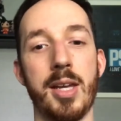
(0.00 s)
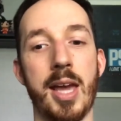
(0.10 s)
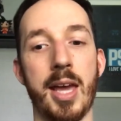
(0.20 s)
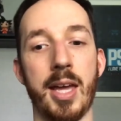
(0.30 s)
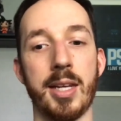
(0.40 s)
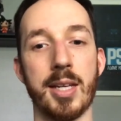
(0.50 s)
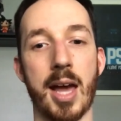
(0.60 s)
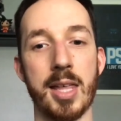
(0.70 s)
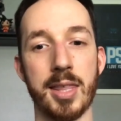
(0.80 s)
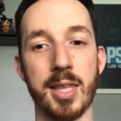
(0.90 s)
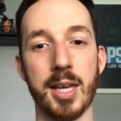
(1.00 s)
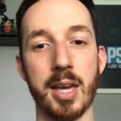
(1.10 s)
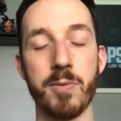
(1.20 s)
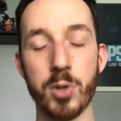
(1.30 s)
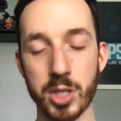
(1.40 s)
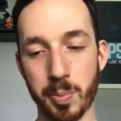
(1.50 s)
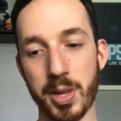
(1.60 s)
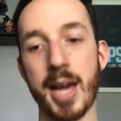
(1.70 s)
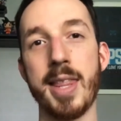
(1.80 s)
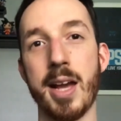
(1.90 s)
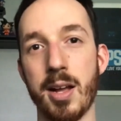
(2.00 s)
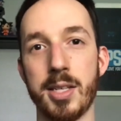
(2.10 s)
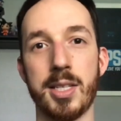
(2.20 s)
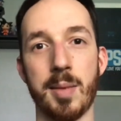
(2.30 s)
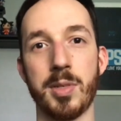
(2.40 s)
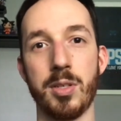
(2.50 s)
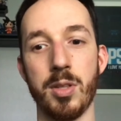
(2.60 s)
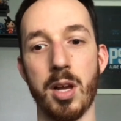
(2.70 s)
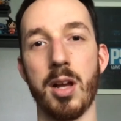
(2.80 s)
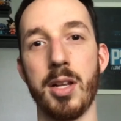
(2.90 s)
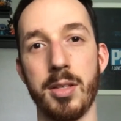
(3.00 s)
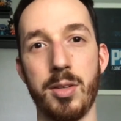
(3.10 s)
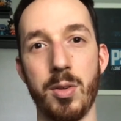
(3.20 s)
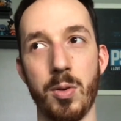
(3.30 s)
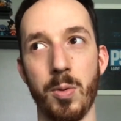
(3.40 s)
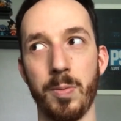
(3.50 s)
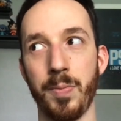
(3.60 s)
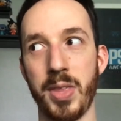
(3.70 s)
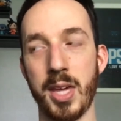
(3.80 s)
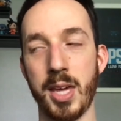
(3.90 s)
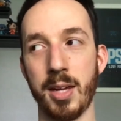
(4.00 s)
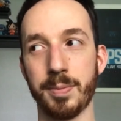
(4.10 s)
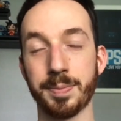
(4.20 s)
And I think if you just apply that concept to the